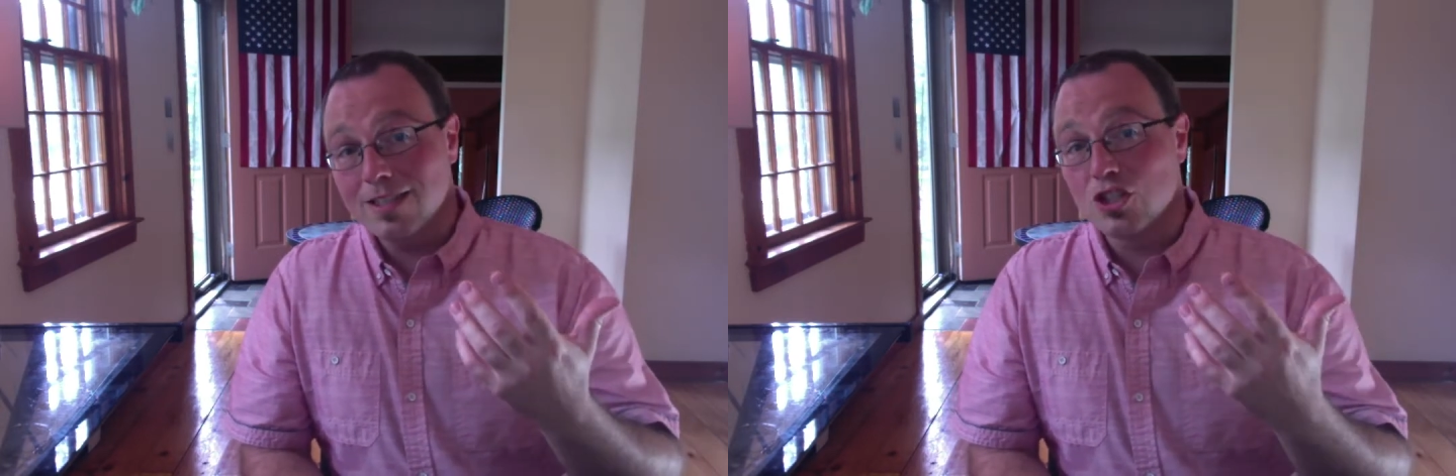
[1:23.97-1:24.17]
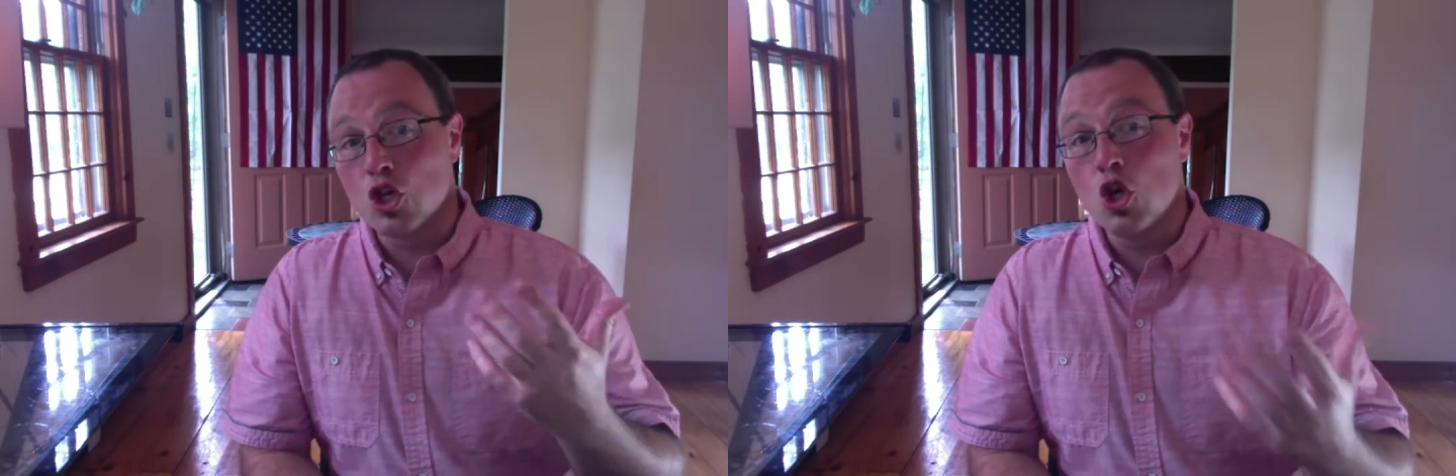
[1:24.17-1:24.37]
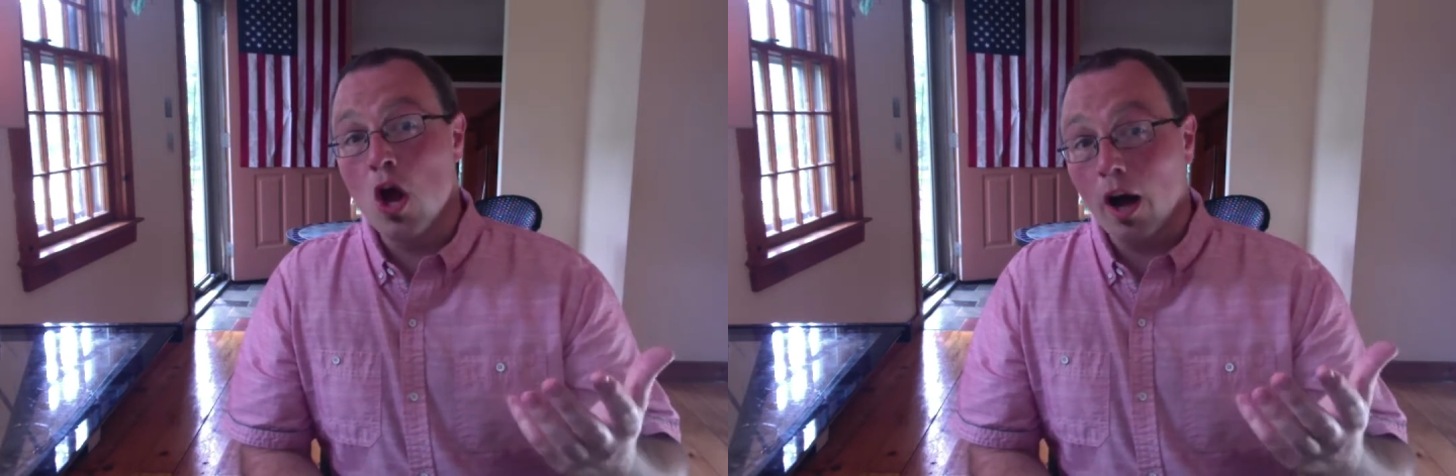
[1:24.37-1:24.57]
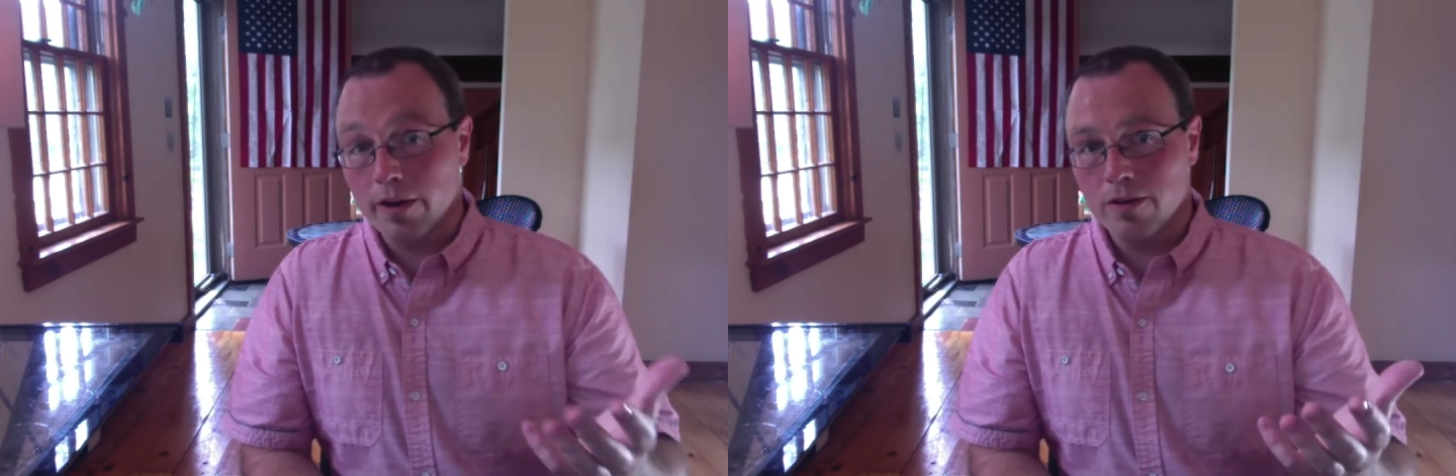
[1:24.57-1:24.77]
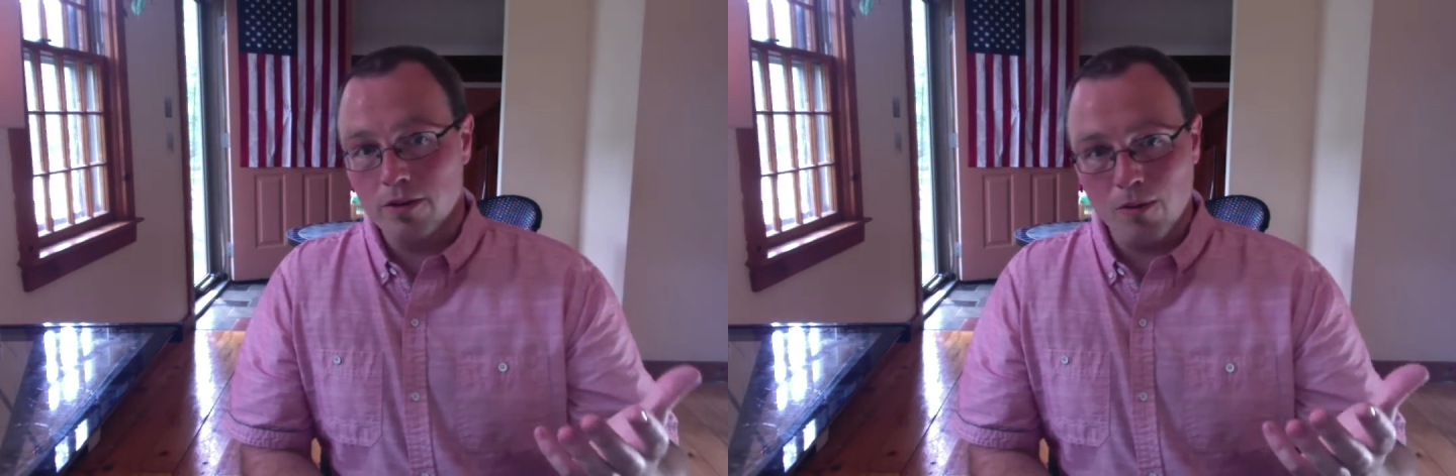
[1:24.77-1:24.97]
is
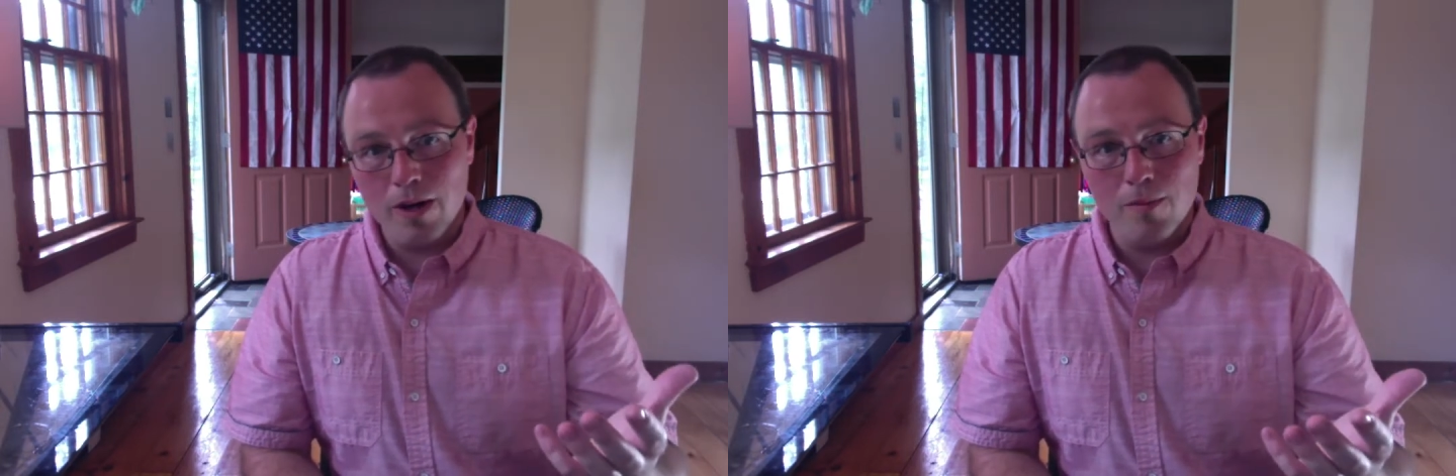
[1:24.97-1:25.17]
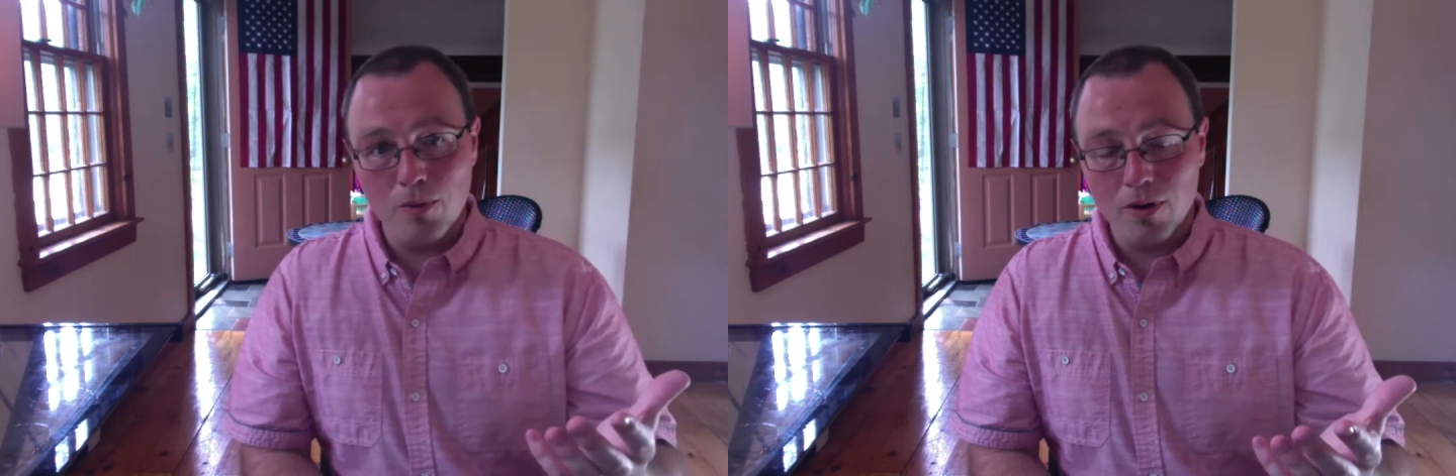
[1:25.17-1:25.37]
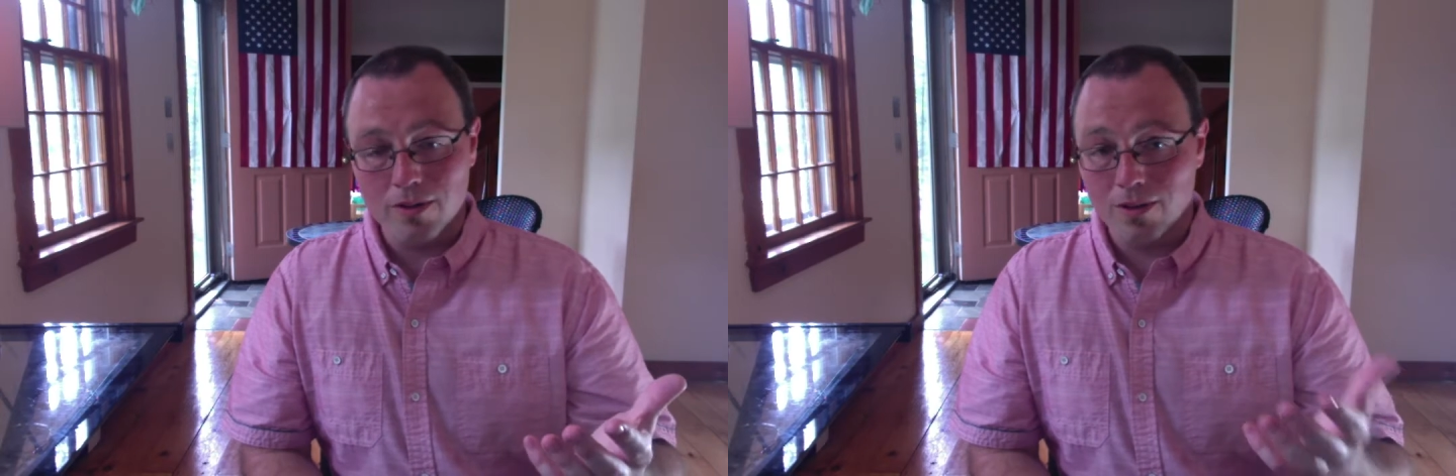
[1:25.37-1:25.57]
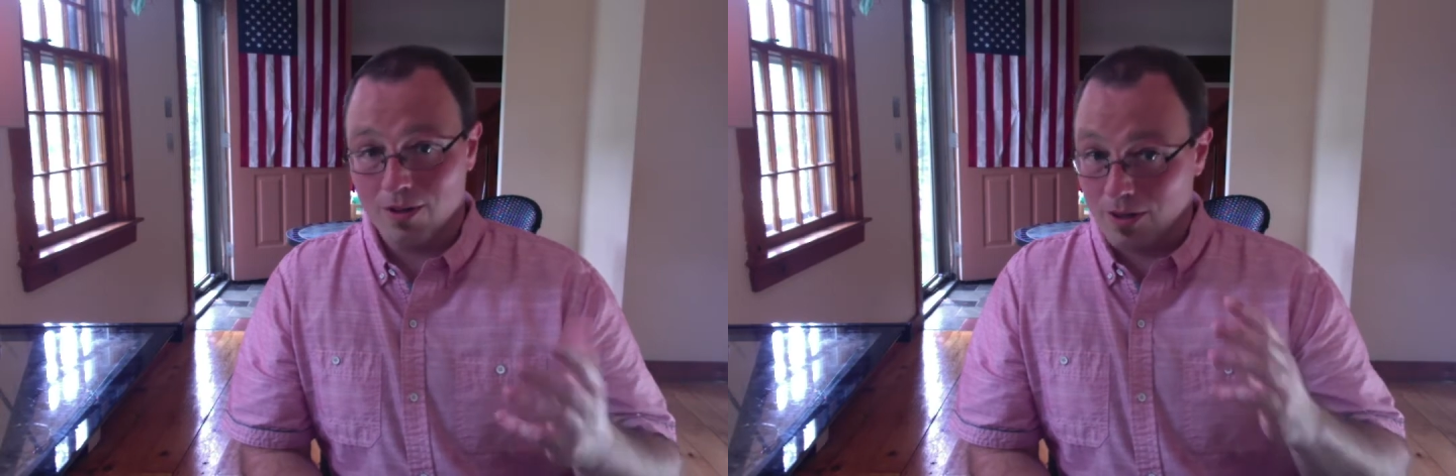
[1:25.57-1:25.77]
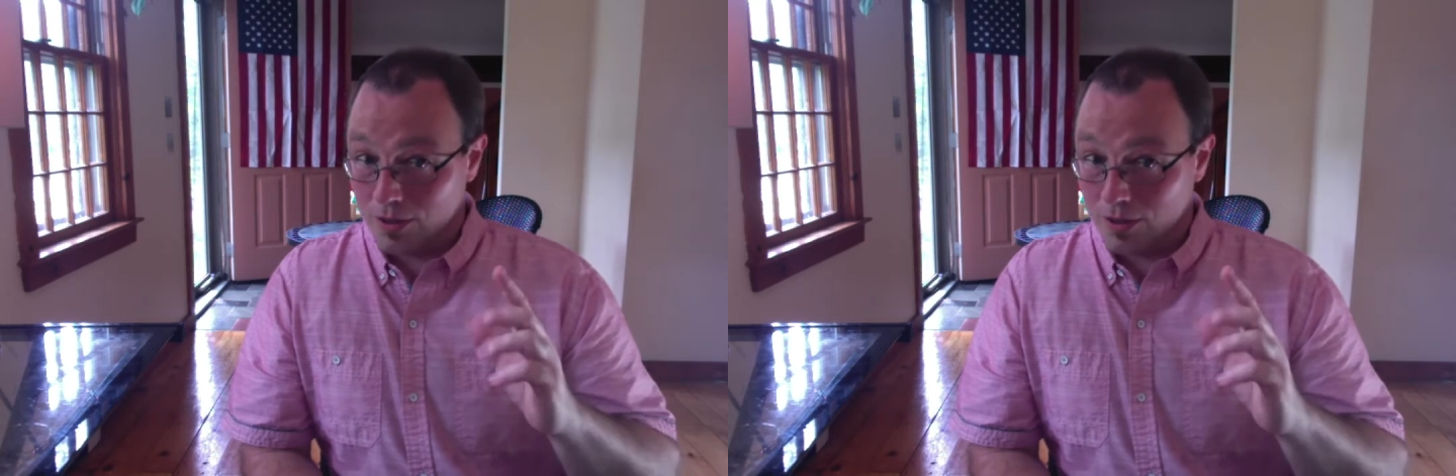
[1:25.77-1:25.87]
not going to write a book during